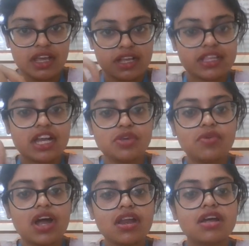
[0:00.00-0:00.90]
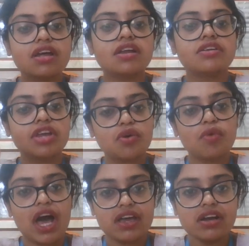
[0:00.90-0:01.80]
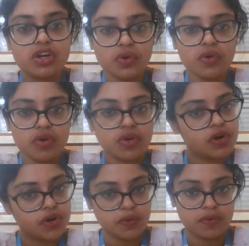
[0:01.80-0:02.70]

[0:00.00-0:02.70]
that you are required to do.